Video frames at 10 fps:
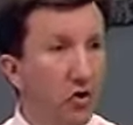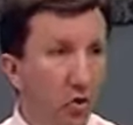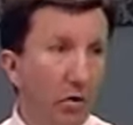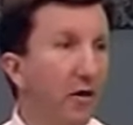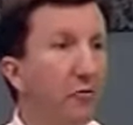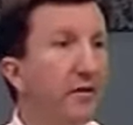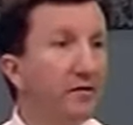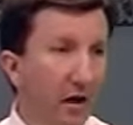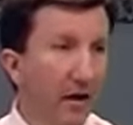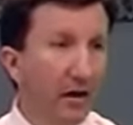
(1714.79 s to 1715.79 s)
who I will be
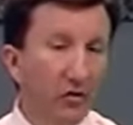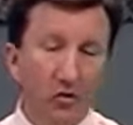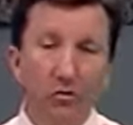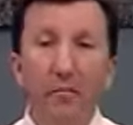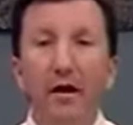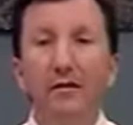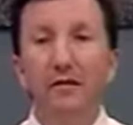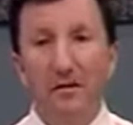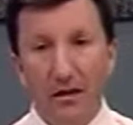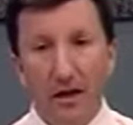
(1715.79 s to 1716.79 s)
talking to about
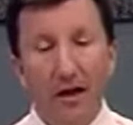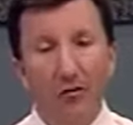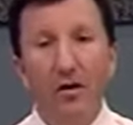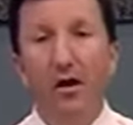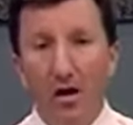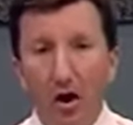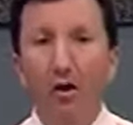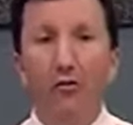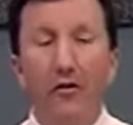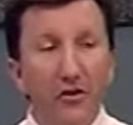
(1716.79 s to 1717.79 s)
this account
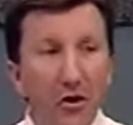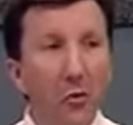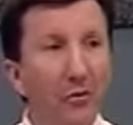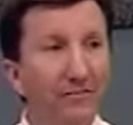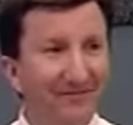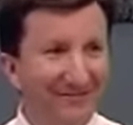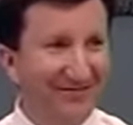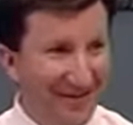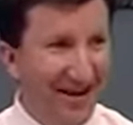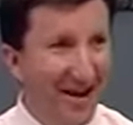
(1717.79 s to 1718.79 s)
other than you,
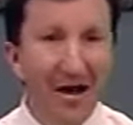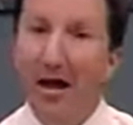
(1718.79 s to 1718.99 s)
okay?